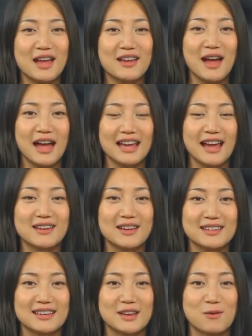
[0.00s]
laying out the
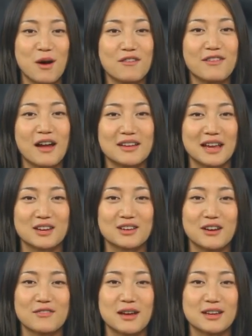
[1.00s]
Z1
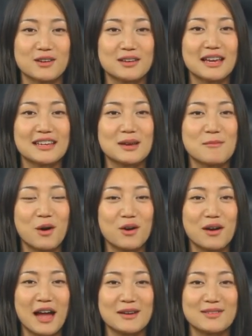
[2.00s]
foundation of laser safety
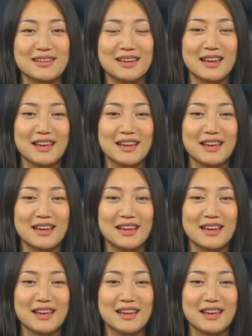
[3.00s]
programs.